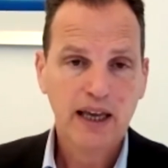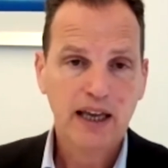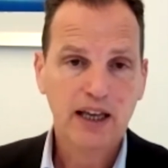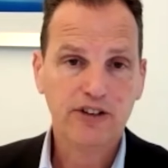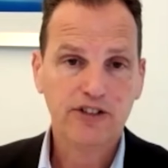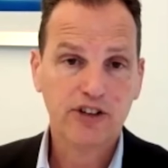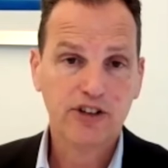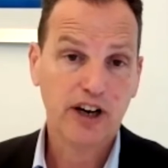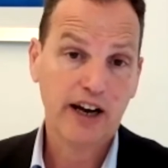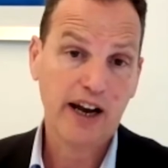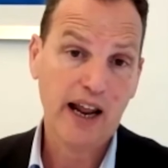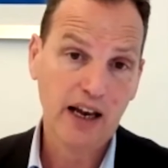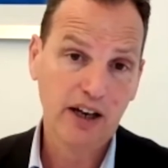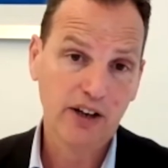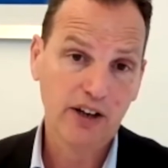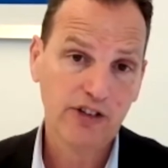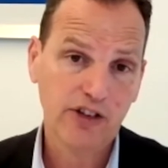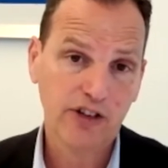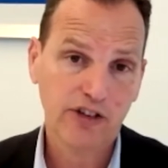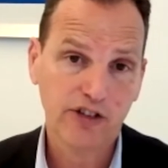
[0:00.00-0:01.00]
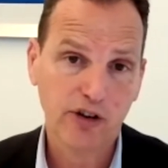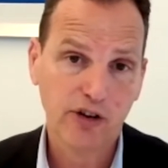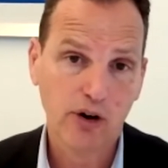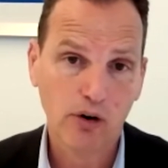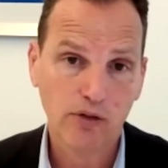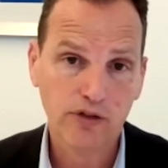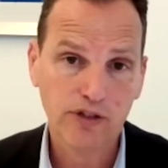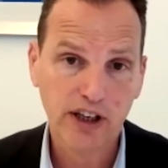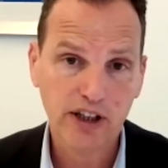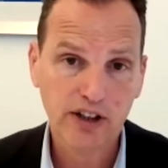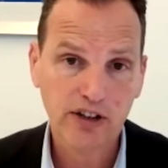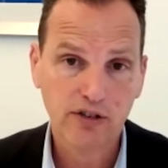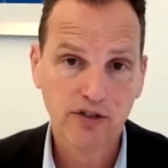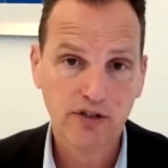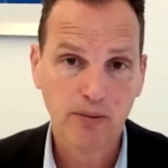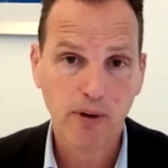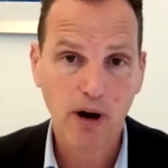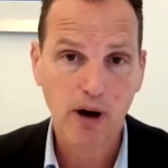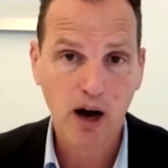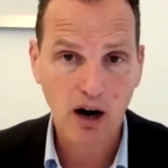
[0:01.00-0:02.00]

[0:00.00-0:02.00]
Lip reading: It's an analysis of data from